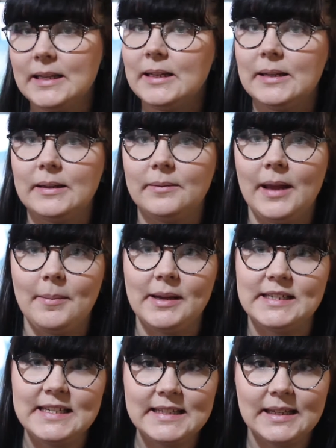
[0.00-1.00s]
and at my
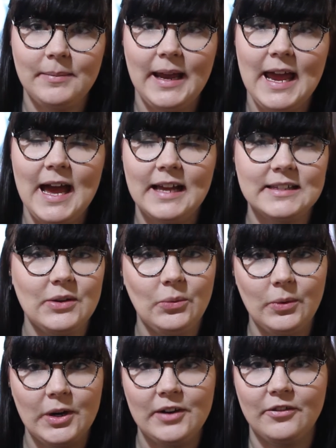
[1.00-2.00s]
desk in my house,
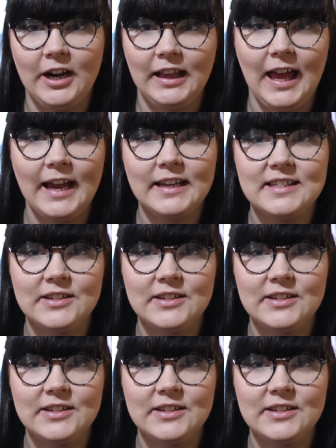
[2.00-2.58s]
wherever I like.